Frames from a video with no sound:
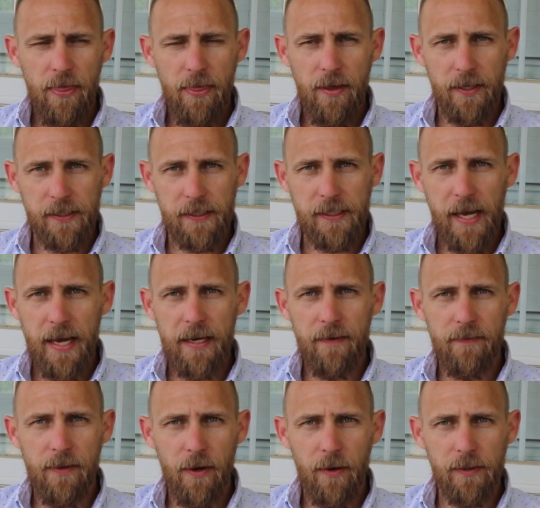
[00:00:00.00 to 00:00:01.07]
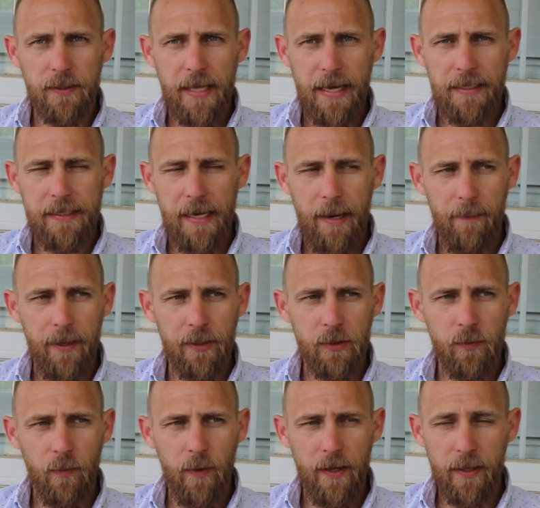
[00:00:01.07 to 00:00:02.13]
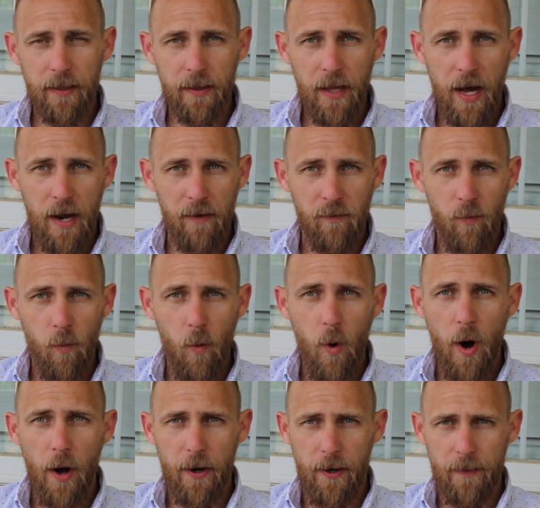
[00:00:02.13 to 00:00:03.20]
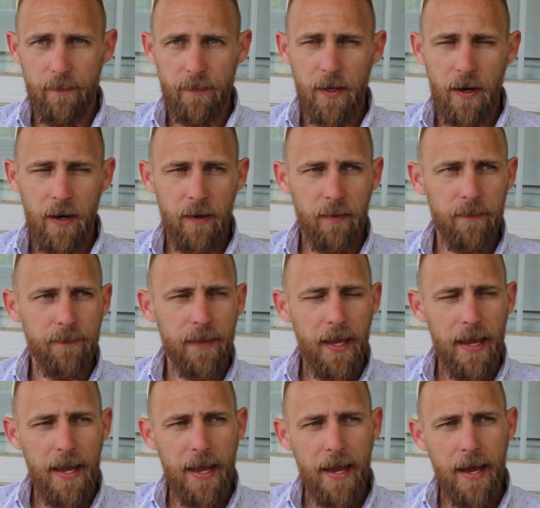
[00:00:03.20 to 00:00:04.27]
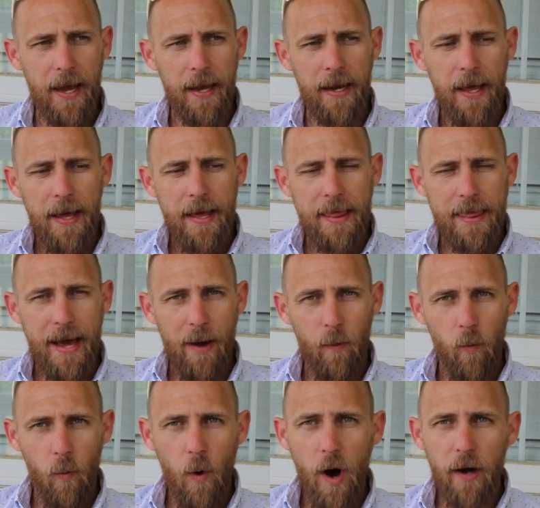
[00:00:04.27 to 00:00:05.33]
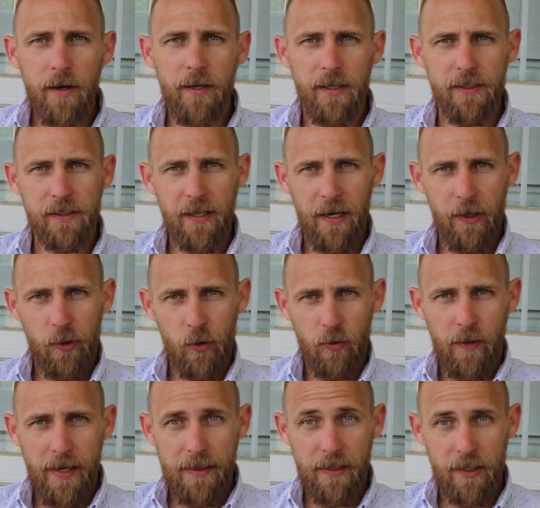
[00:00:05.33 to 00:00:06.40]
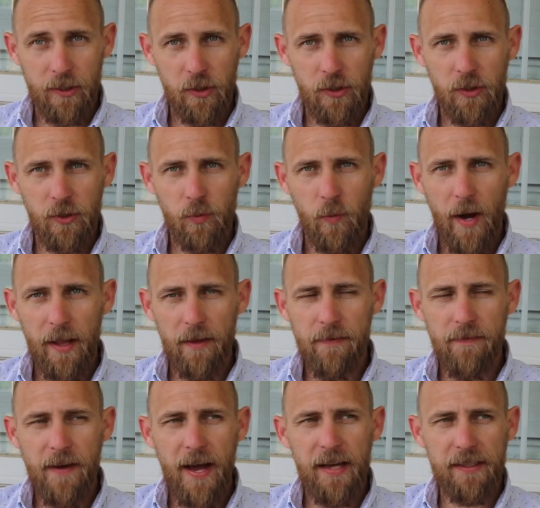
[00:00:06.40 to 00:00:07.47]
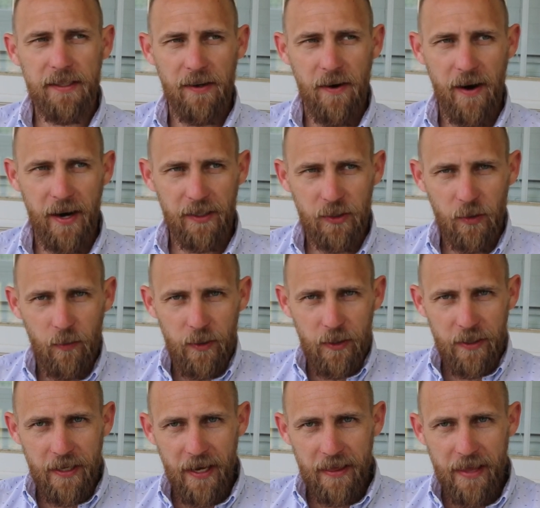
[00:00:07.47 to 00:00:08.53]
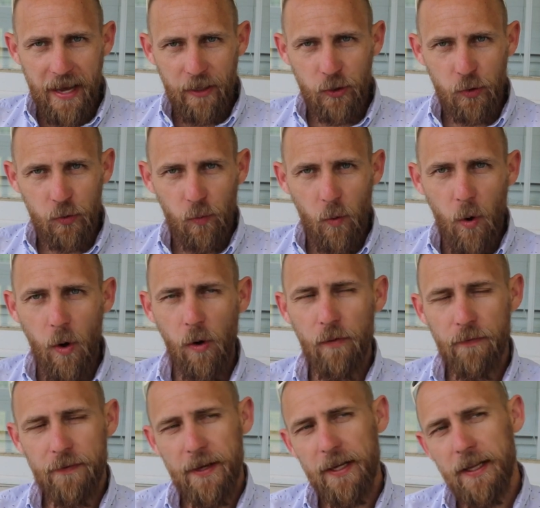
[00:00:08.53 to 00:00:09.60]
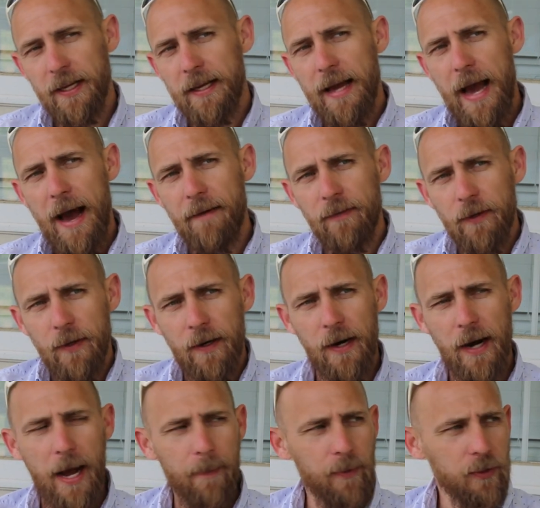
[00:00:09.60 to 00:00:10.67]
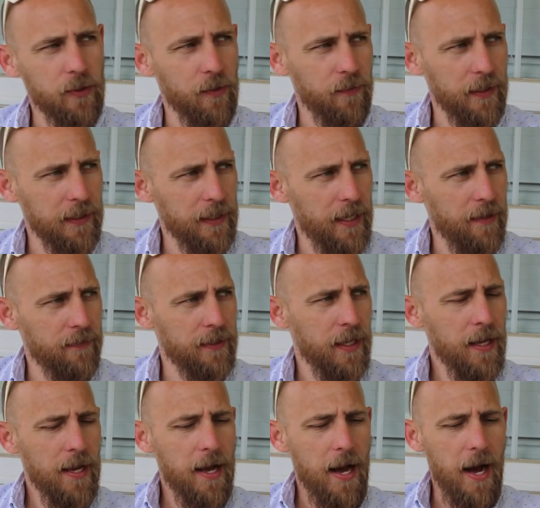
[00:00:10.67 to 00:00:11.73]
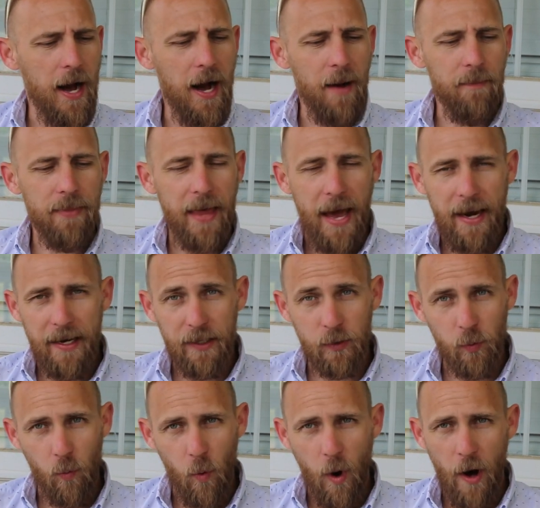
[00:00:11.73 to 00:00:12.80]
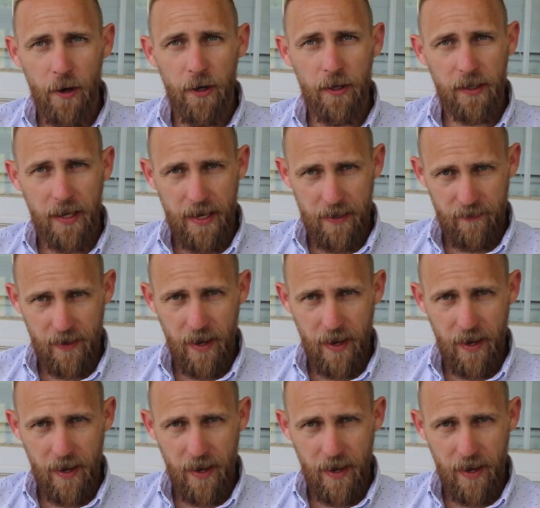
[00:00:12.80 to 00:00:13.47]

the site of those, that damage, with a lot of water, all right? And that water is gonna create this swell effect, all right? So when you get that swole feeling after a hypertrophy lift, that is water kind of